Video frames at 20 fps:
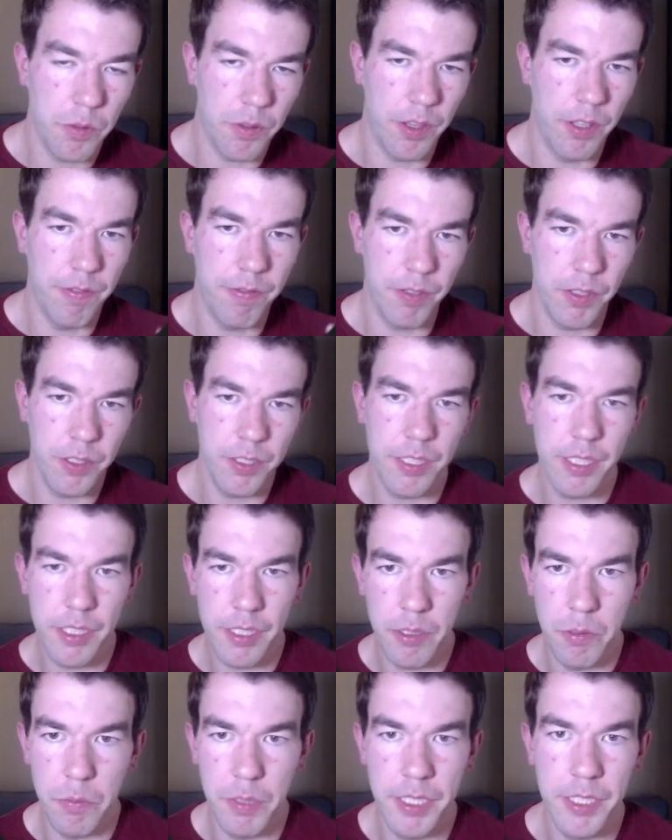The first
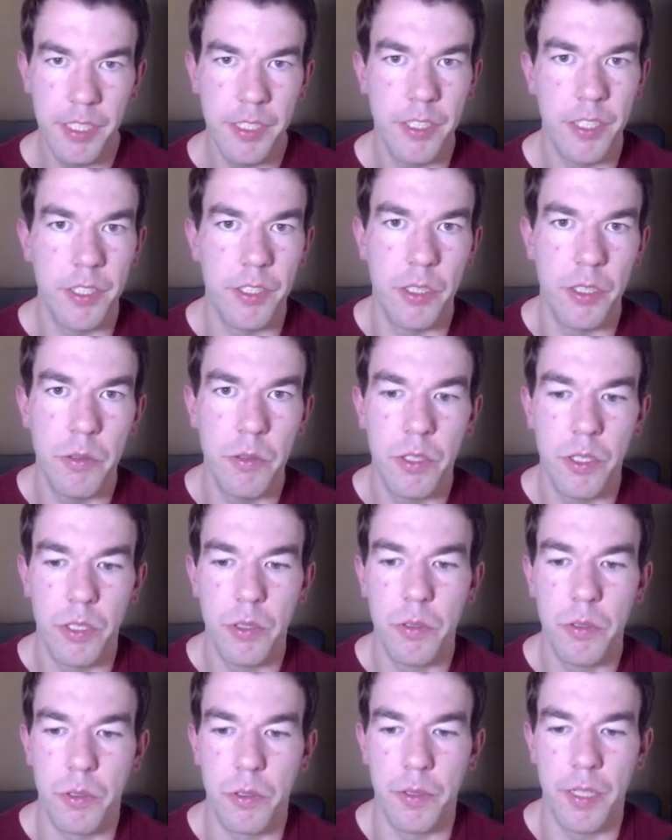thing we need to do
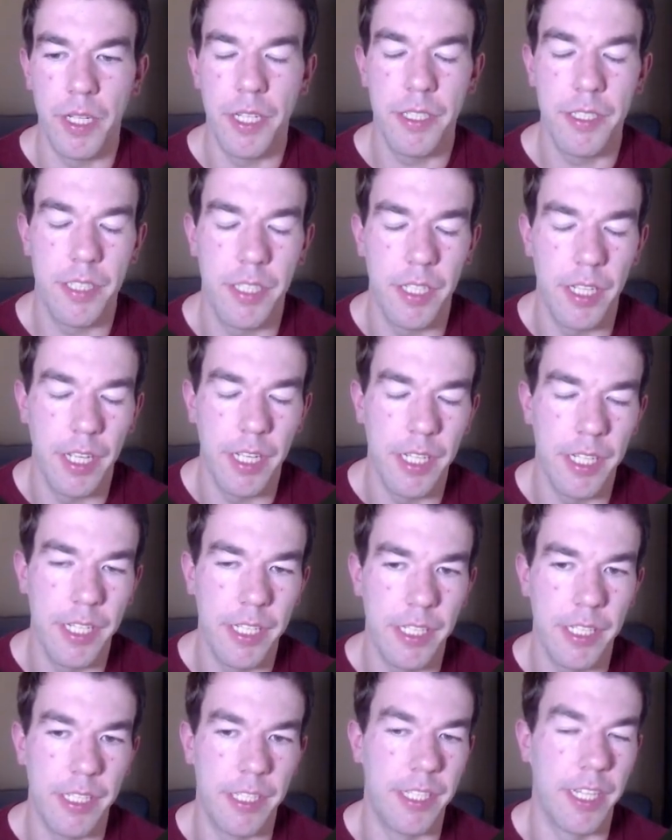to create
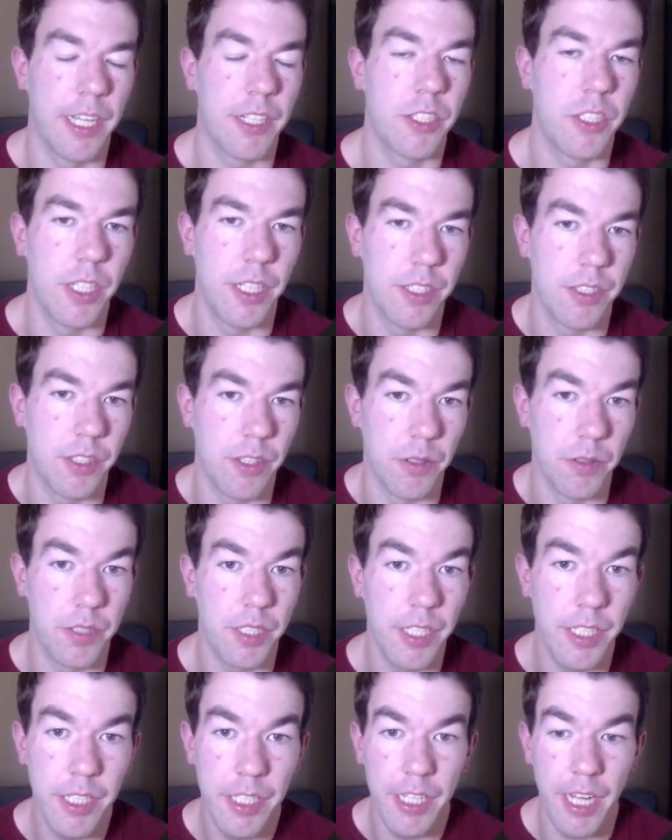a Next.js
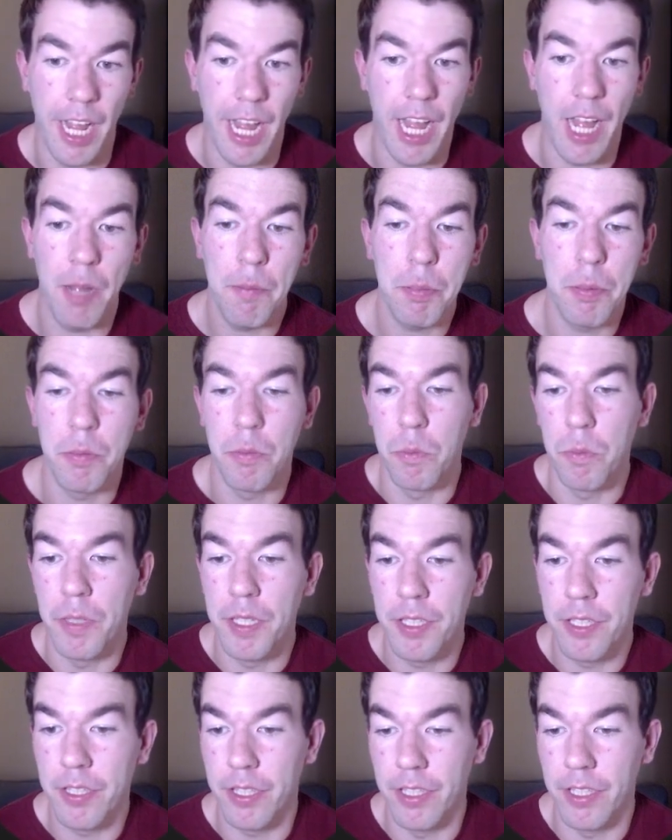13 app
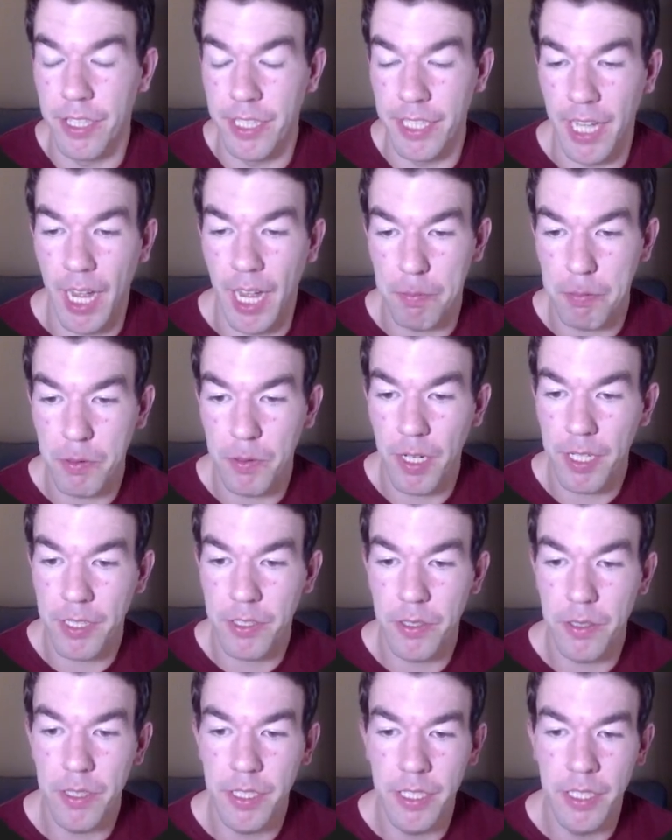with the app
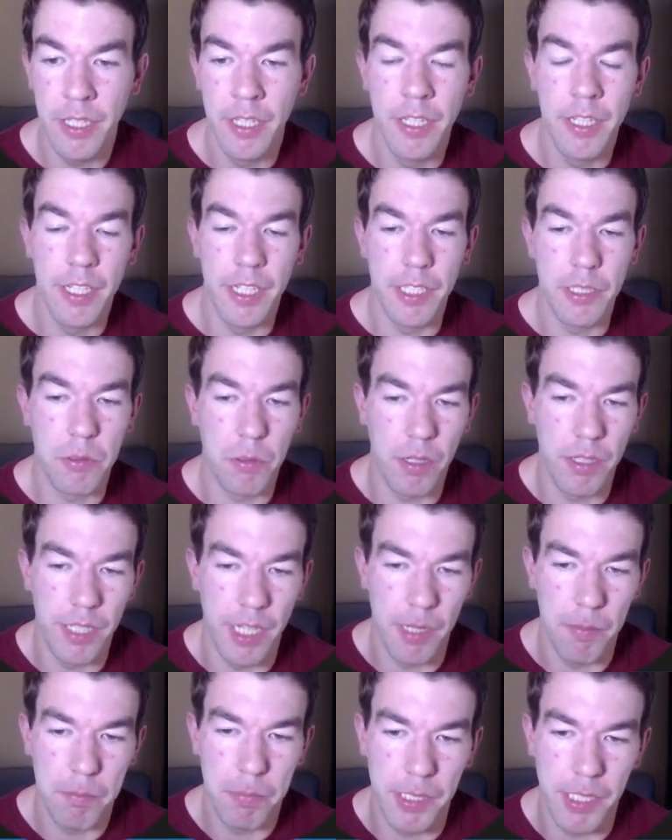directory is run
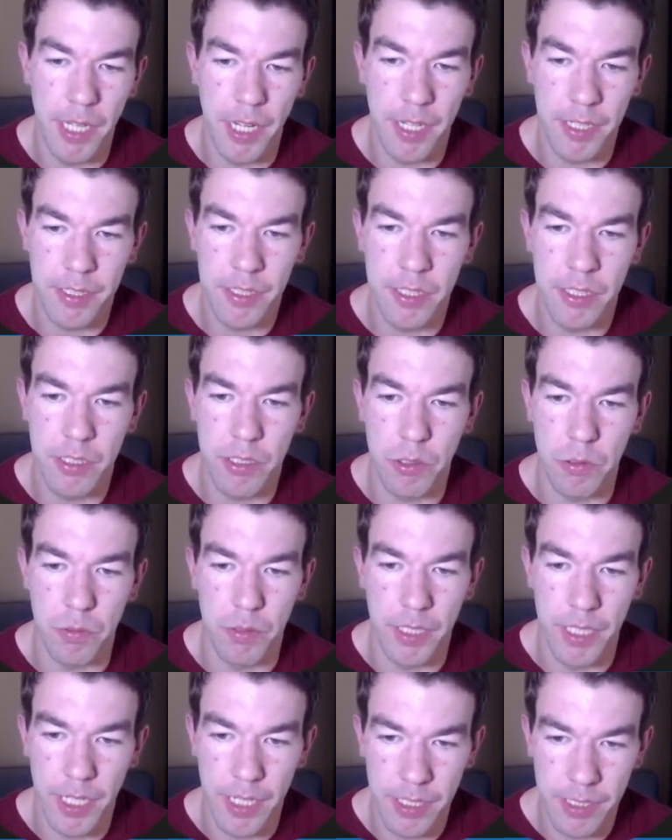npx
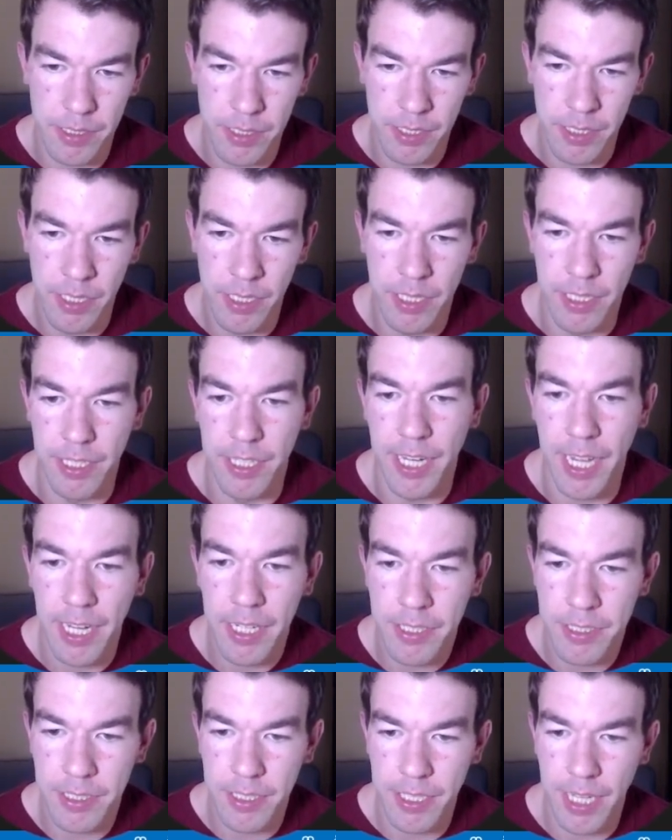create
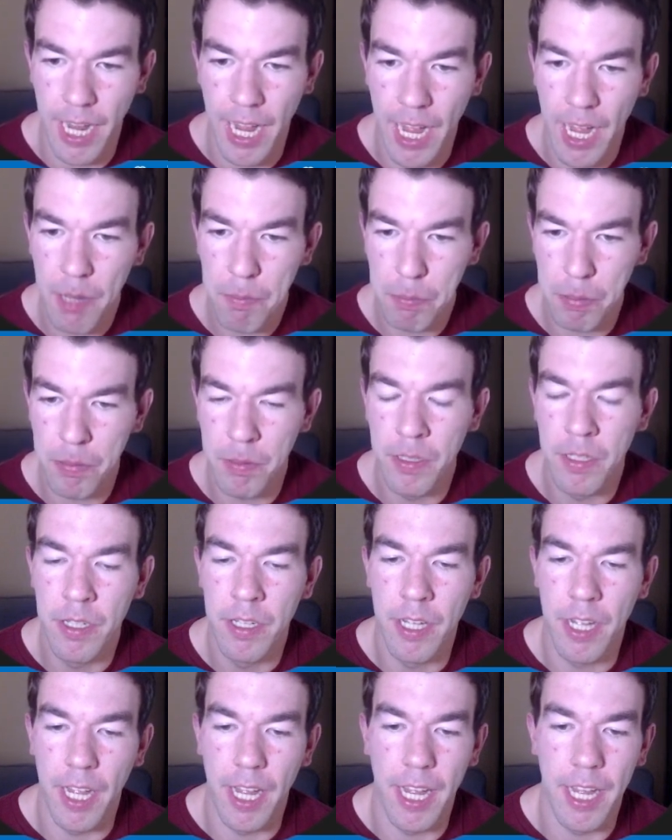next app
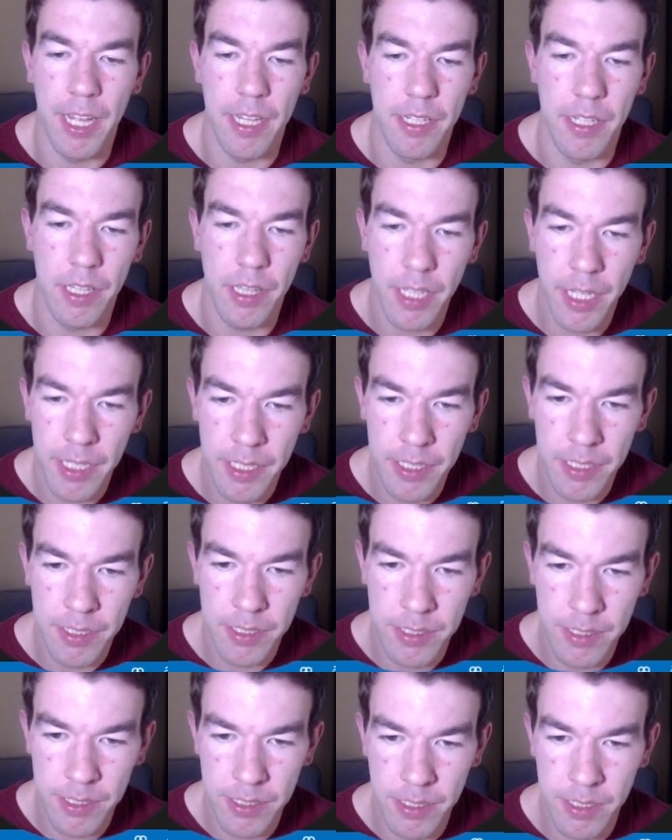at
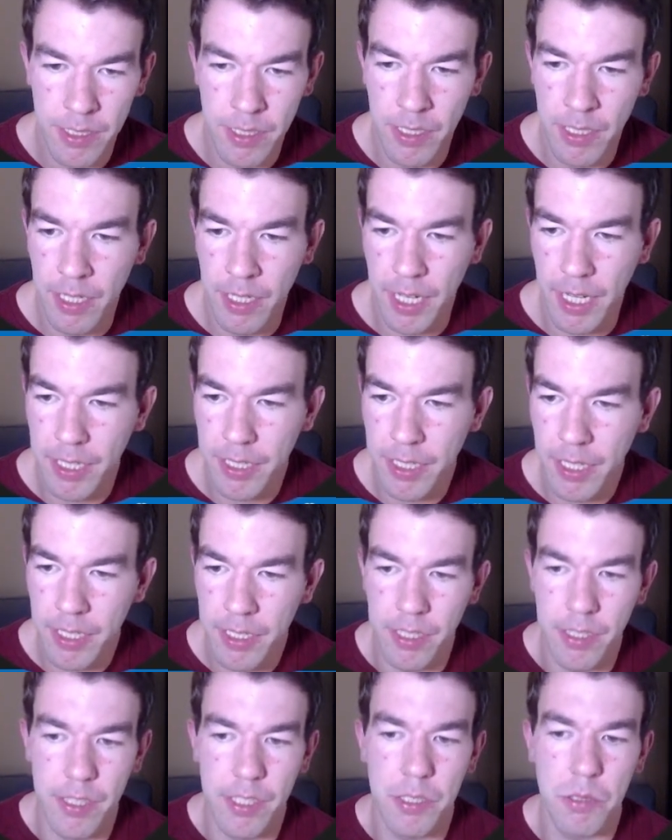latest, and
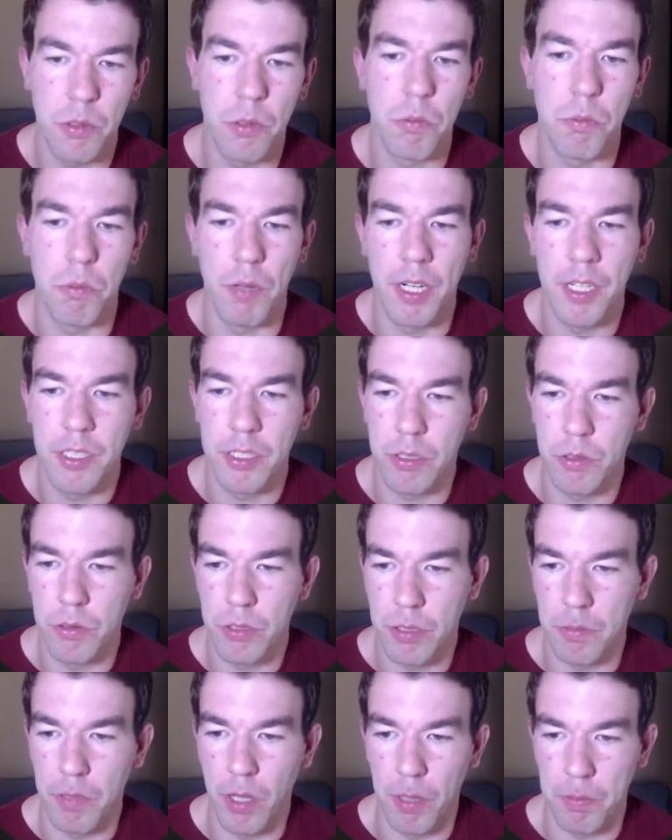then this will run us through
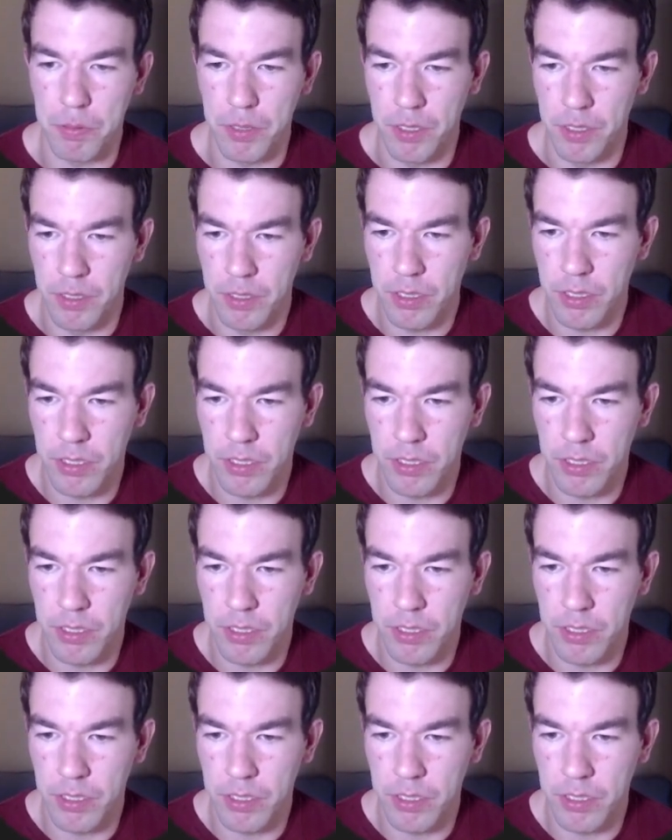some options.